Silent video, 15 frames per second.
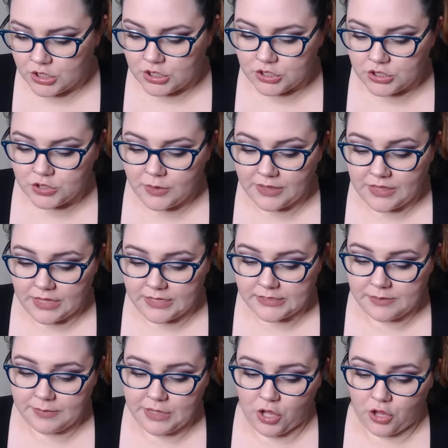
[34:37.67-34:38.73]
So I thought
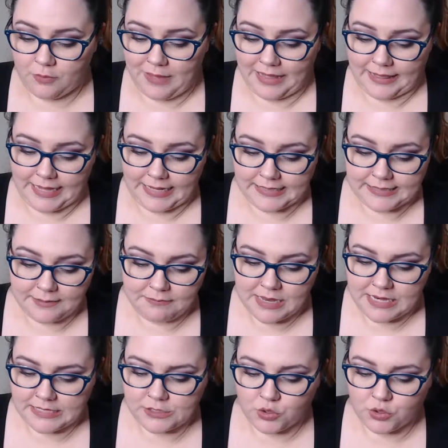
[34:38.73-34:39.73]
some of y'all might like some mint